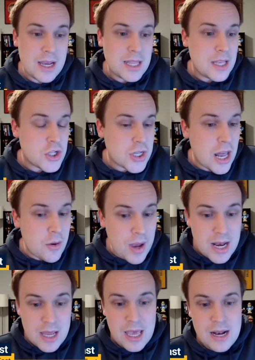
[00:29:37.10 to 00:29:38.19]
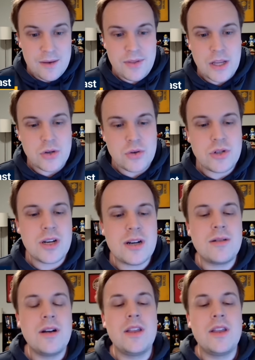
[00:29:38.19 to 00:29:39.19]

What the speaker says: they just got to win. And if they do so,